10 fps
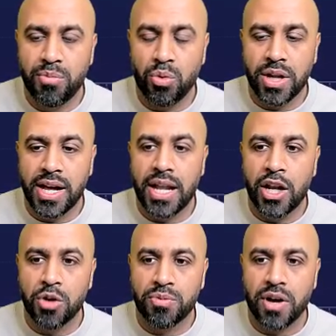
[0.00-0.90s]
bought it at a
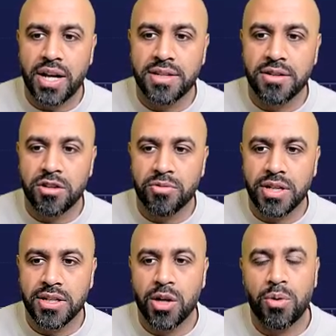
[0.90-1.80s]
low price and then
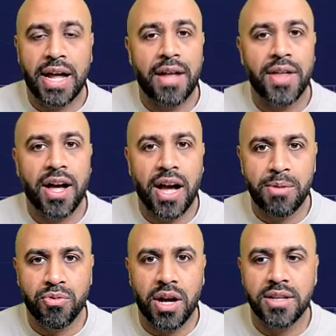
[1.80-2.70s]
resold it at that high
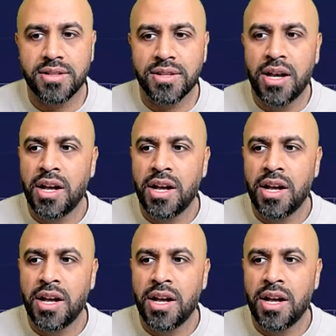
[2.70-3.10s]
price.